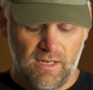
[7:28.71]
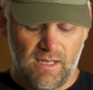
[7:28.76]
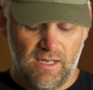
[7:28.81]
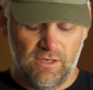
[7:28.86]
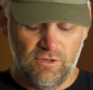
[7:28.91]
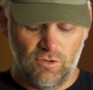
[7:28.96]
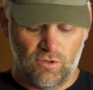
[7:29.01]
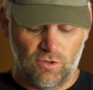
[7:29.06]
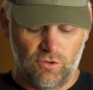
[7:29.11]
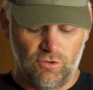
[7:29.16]

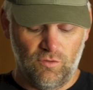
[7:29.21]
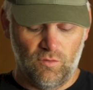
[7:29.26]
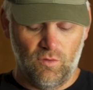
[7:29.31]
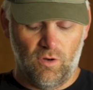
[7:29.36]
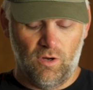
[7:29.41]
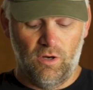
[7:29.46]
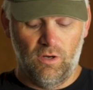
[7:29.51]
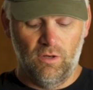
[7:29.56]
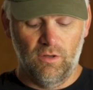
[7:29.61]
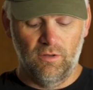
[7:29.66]
and you can do
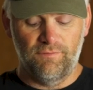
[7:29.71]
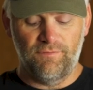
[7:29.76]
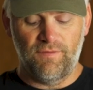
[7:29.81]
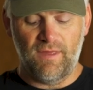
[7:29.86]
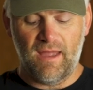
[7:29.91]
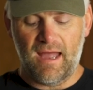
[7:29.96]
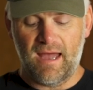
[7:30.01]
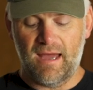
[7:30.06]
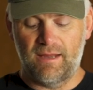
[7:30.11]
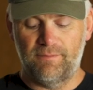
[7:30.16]
all of
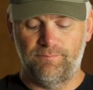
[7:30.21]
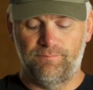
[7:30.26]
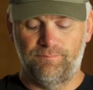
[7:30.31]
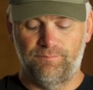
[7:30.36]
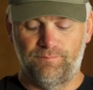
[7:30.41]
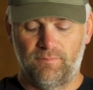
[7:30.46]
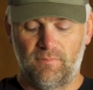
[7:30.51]
that